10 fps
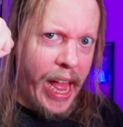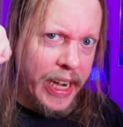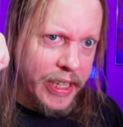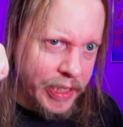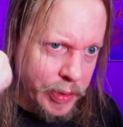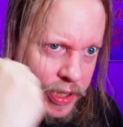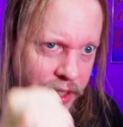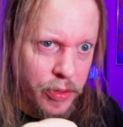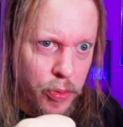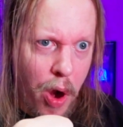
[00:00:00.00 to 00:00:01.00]
and you
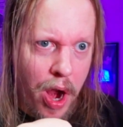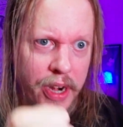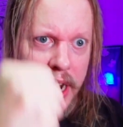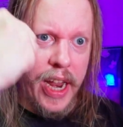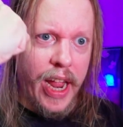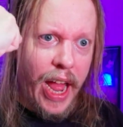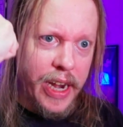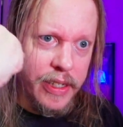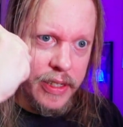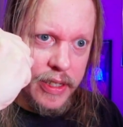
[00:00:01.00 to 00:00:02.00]
just run,
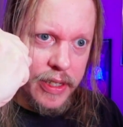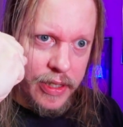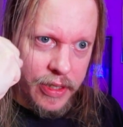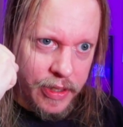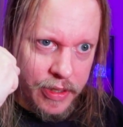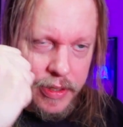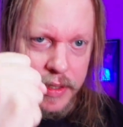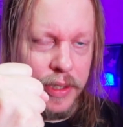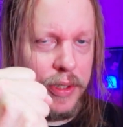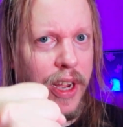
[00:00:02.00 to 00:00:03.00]
and
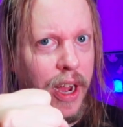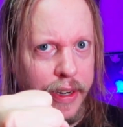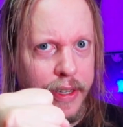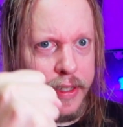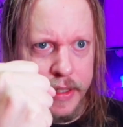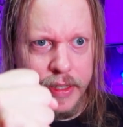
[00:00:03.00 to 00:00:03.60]
you're gone.